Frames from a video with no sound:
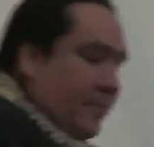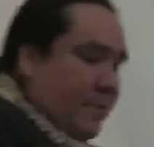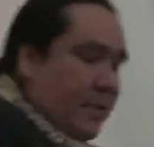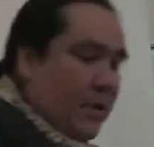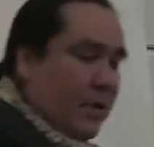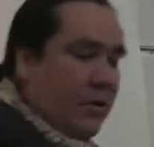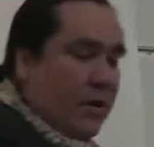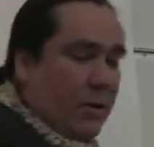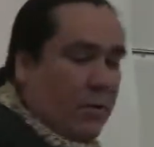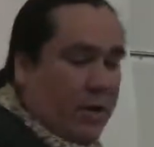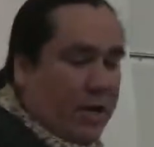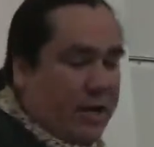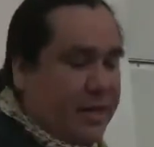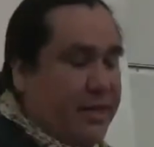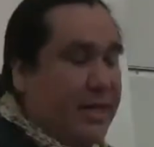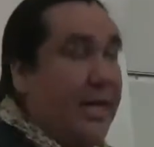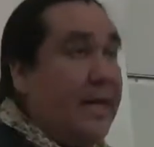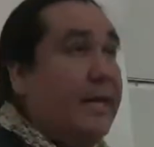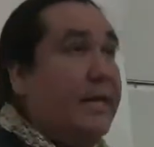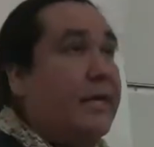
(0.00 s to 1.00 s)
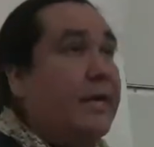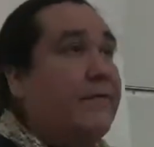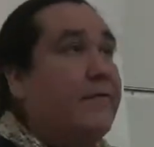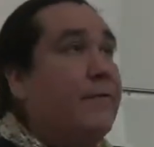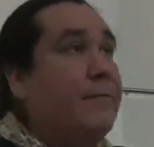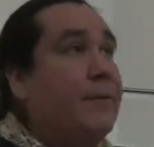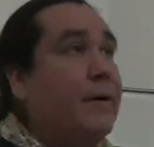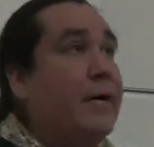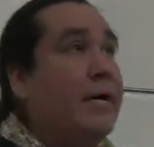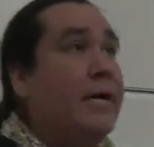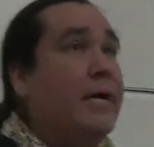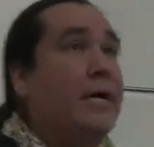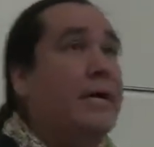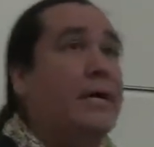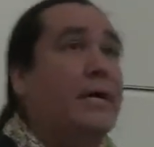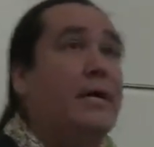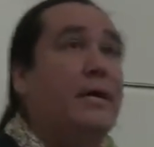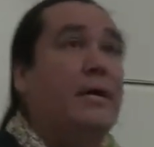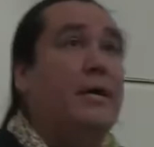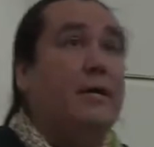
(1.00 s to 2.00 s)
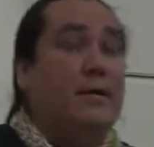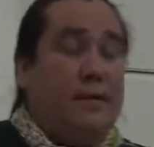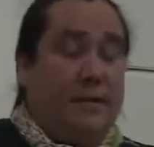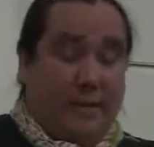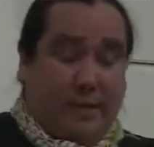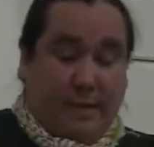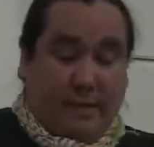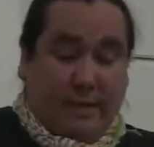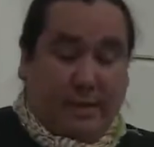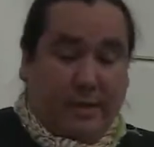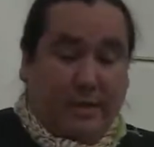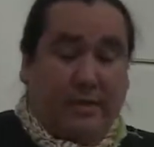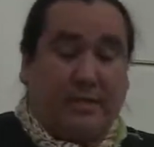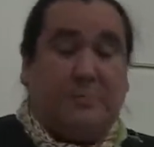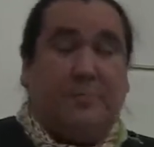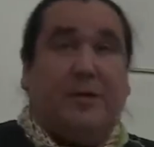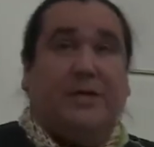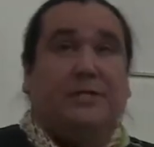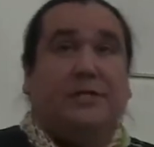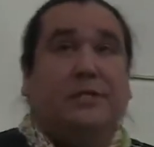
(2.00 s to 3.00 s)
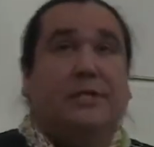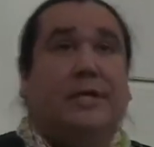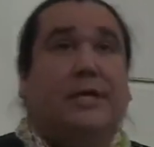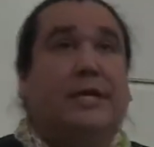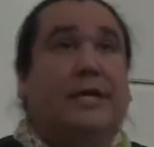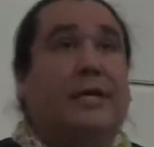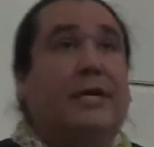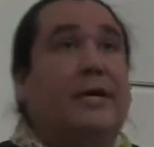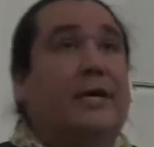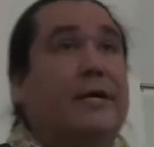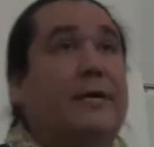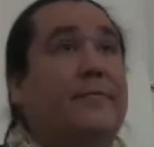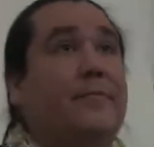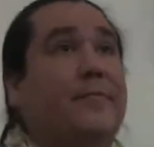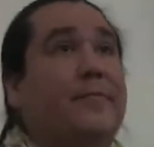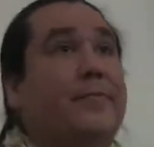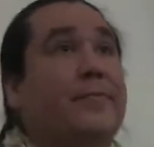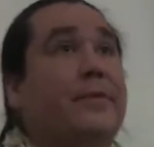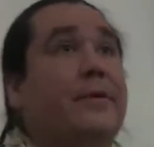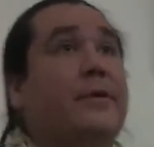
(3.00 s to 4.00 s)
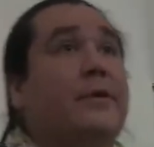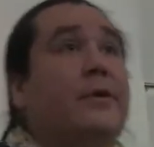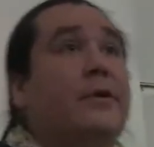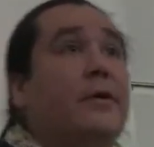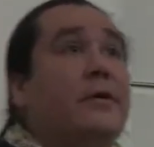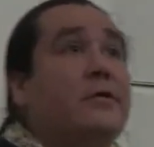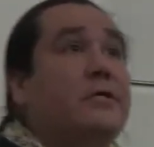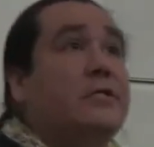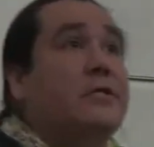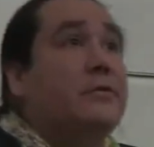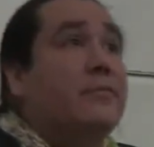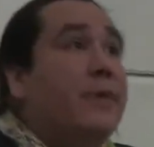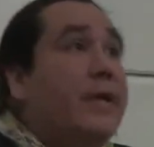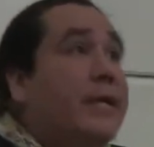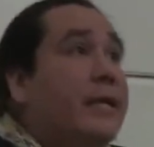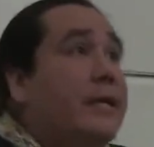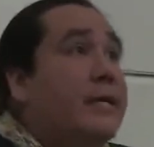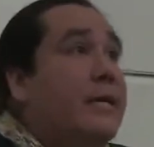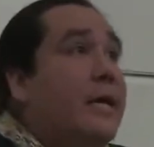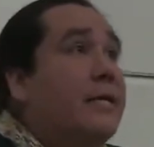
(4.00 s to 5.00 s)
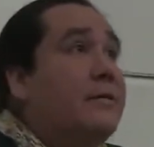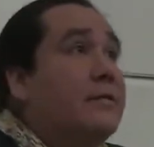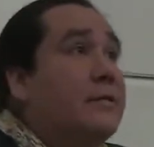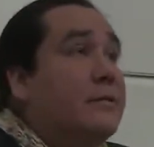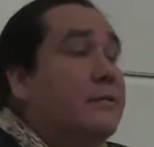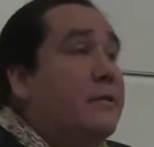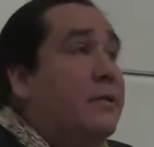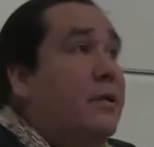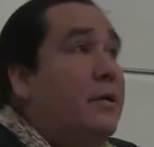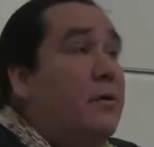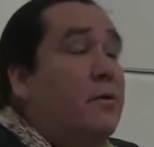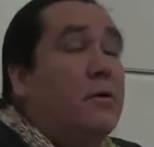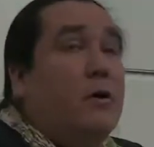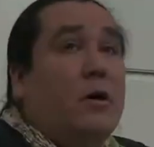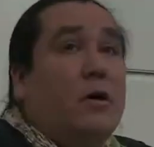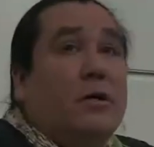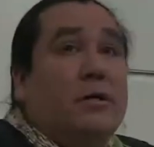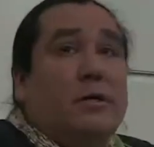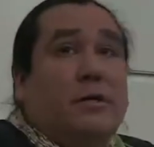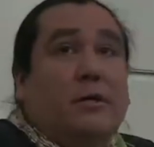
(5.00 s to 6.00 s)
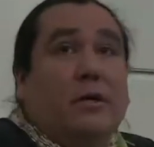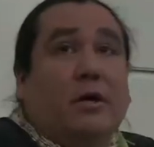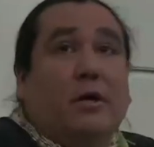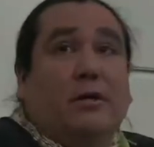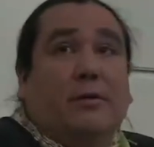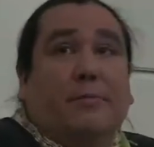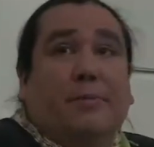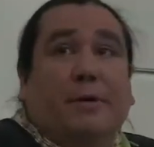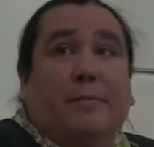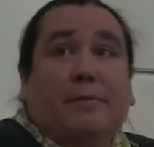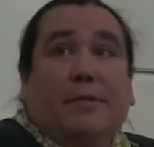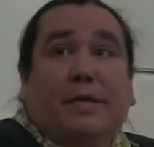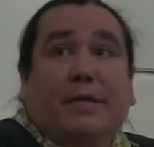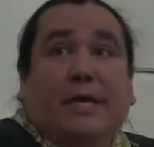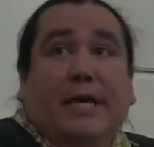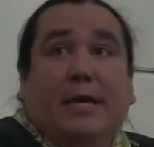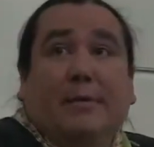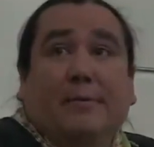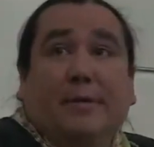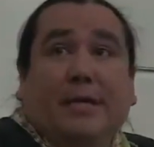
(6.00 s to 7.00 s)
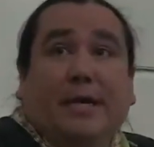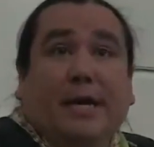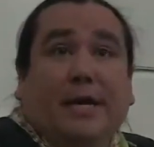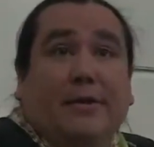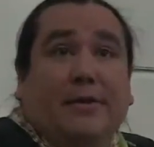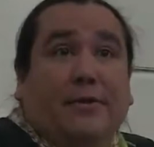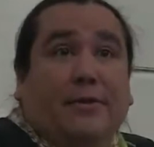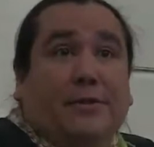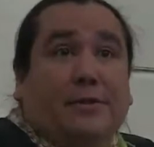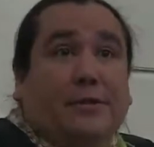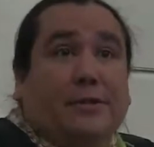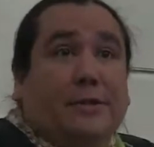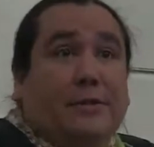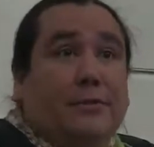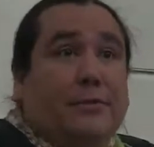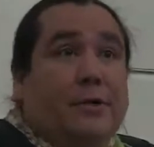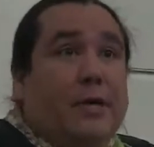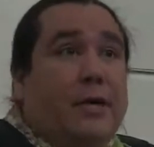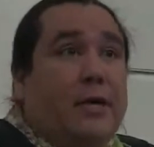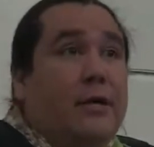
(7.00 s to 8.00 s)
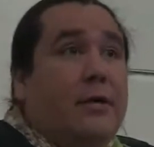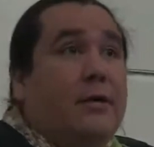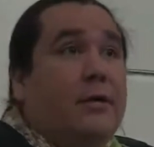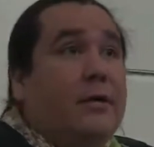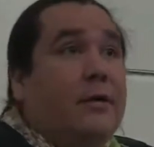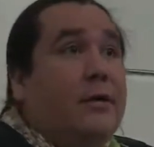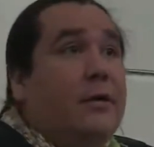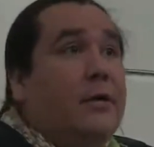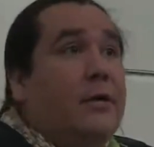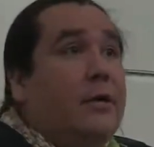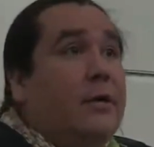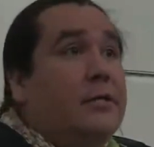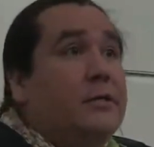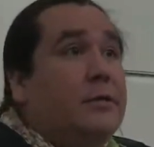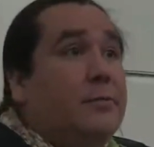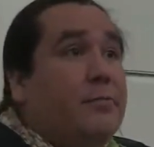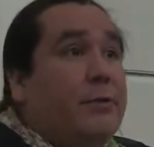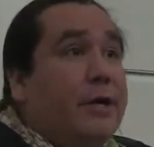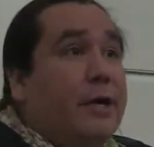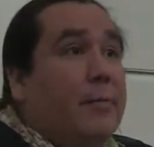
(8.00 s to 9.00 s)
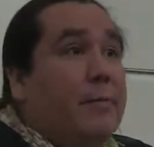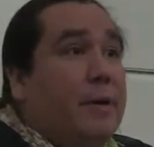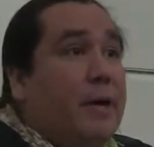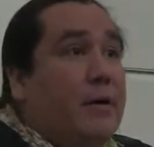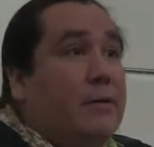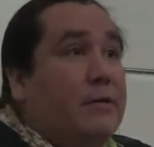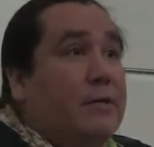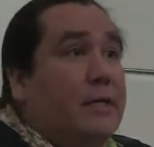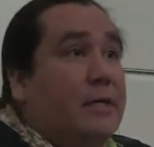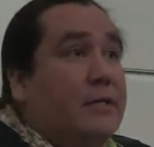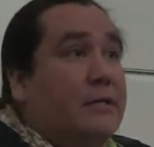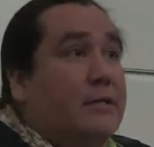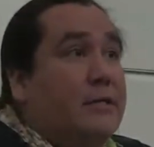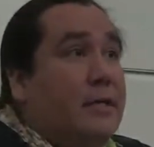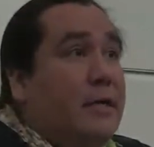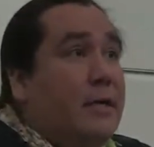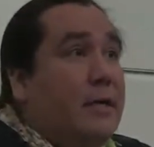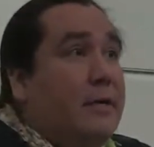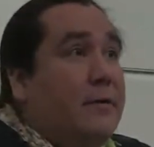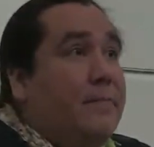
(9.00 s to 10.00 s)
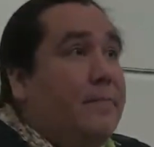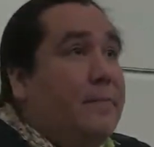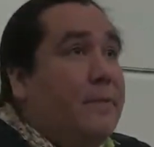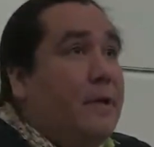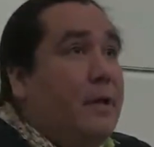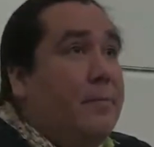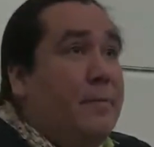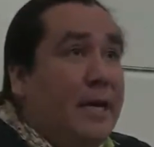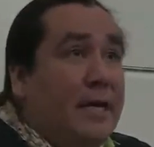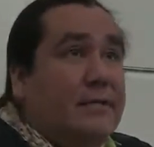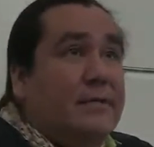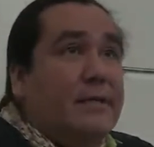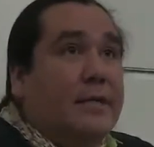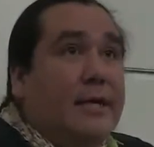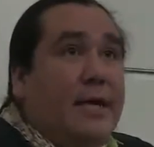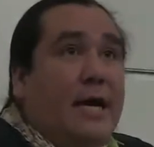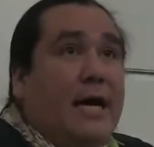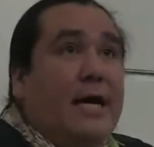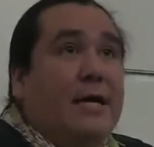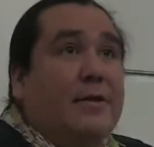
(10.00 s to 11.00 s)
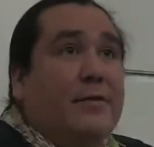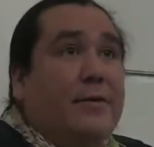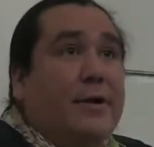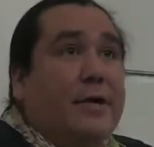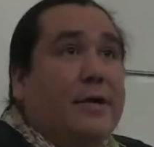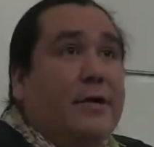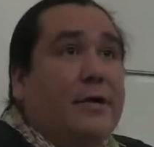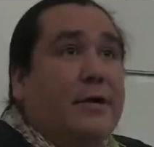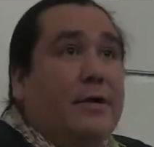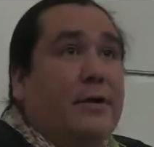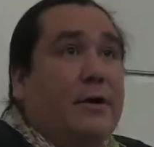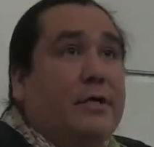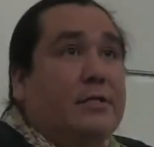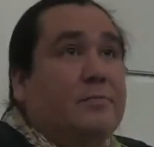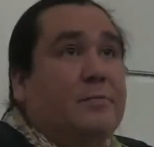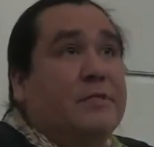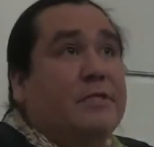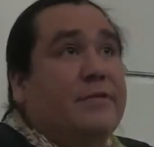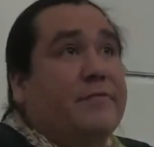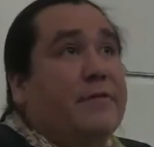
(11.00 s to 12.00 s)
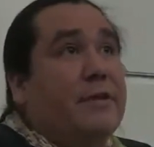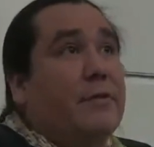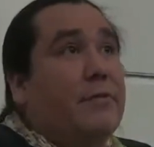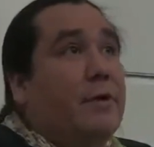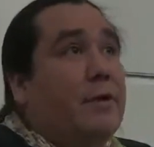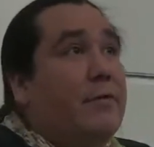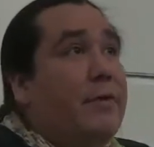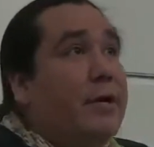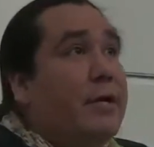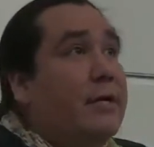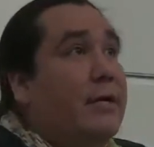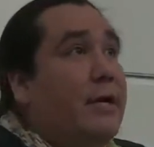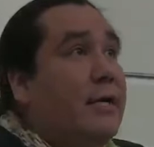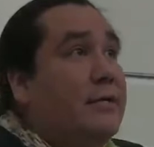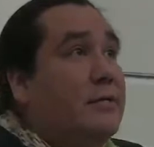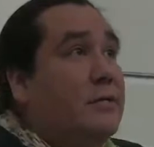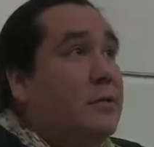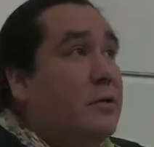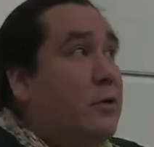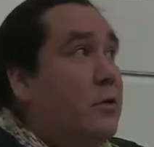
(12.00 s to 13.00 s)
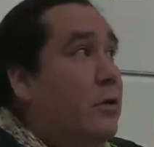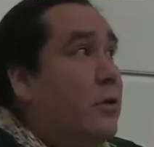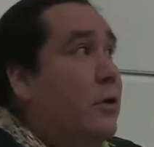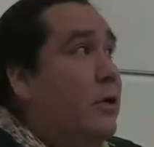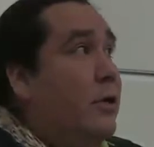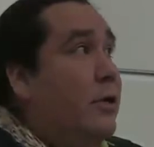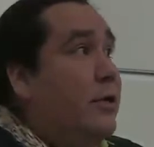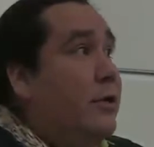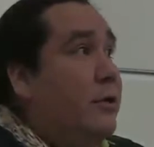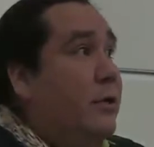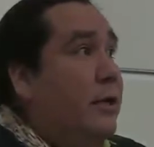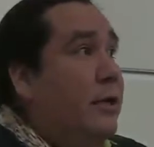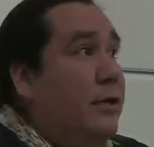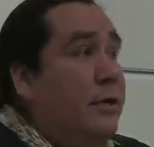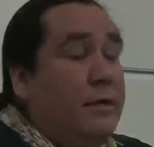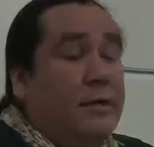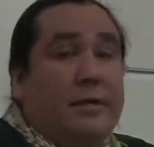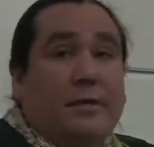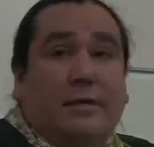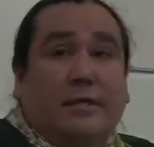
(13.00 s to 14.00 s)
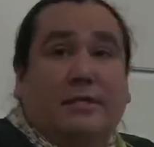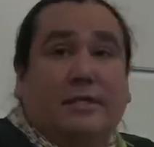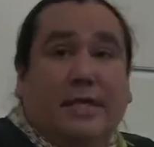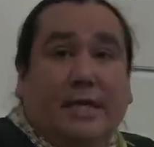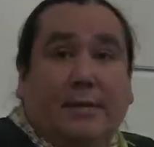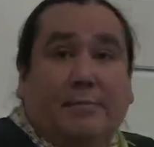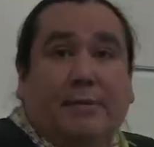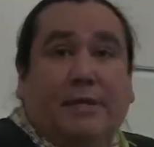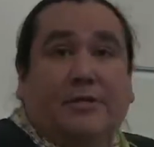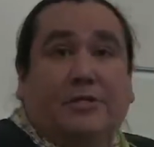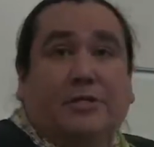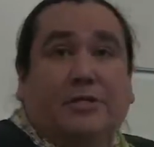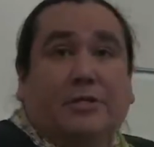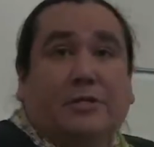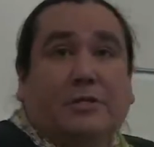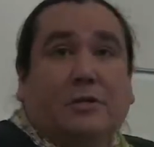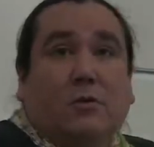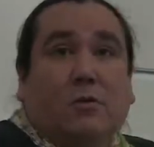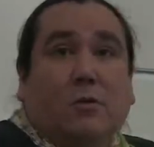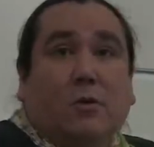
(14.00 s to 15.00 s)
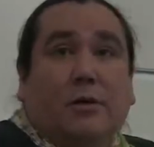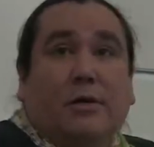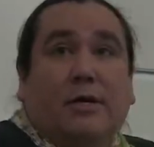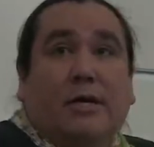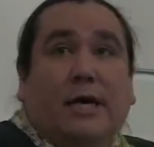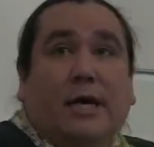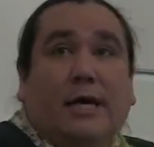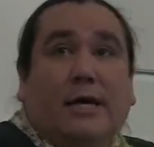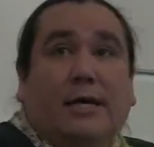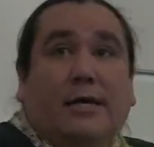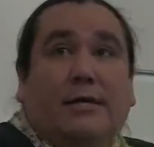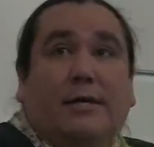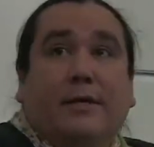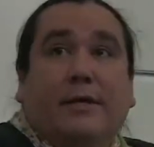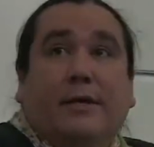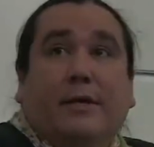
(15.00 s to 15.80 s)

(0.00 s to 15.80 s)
no, I want to thank everybody, especially just to recognize, you know, all the people that came together to bring about this amazing gathering. You know, I specifically want to recognize Sakura and the team that she's coordinated